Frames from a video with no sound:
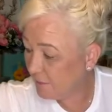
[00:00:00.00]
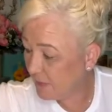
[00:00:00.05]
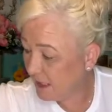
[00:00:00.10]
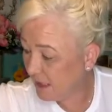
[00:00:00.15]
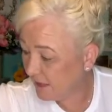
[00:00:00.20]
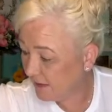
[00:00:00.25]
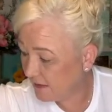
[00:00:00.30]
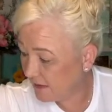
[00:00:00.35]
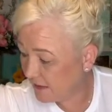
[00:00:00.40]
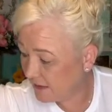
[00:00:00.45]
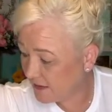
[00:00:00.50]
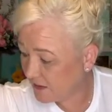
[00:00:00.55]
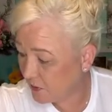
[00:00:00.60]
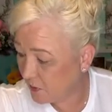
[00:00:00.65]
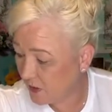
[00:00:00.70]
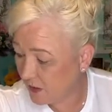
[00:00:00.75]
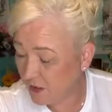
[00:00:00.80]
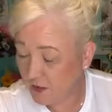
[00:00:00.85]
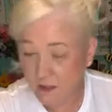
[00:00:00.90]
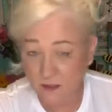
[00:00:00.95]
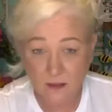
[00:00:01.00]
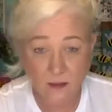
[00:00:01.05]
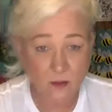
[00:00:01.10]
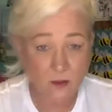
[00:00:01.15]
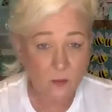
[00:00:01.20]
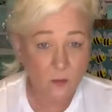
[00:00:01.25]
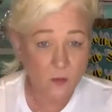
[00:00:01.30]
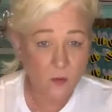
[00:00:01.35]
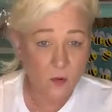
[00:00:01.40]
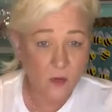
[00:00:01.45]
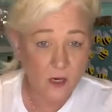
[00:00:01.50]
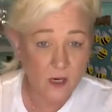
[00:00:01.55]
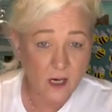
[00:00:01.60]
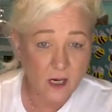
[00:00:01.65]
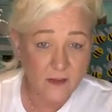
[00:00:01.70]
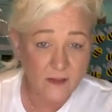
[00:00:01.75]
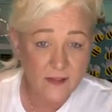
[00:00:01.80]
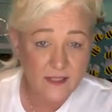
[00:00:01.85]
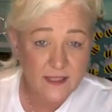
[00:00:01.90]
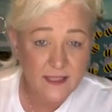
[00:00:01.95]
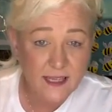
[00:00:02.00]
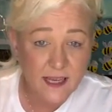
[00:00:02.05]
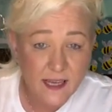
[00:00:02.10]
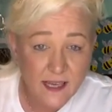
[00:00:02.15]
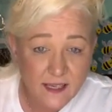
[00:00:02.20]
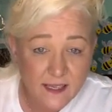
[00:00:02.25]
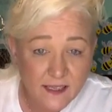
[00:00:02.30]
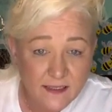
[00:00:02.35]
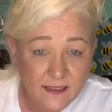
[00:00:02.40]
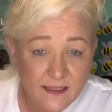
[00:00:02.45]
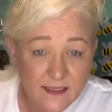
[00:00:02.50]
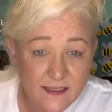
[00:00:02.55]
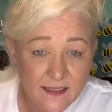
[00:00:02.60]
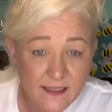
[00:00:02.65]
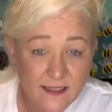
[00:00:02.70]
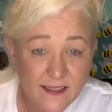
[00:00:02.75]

paint this one a little more on the sides.